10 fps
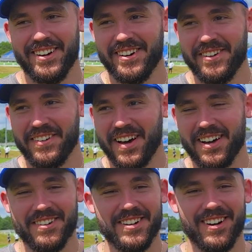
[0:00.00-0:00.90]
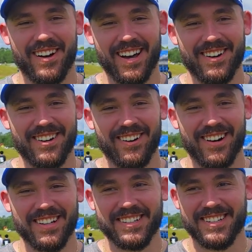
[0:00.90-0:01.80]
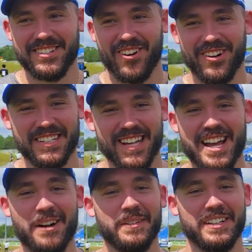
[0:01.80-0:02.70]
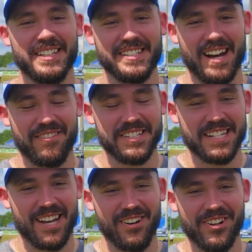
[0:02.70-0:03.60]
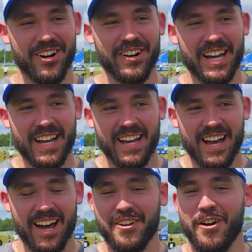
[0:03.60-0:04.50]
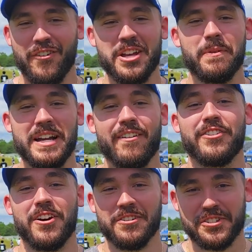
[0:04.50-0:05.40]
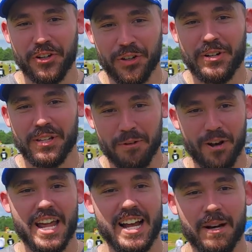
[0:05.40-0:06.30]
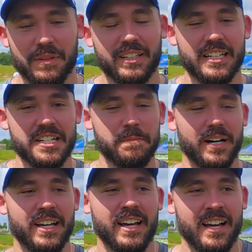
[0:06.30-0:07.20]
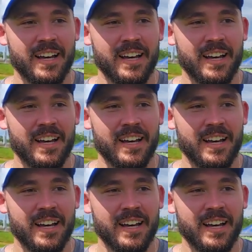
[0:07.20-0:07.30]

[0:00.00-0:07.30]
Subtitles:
I don't know. It's hard to hang up the cleats, obviously. I don't know if anybody ever knows truly when they want to hang up the cleats, but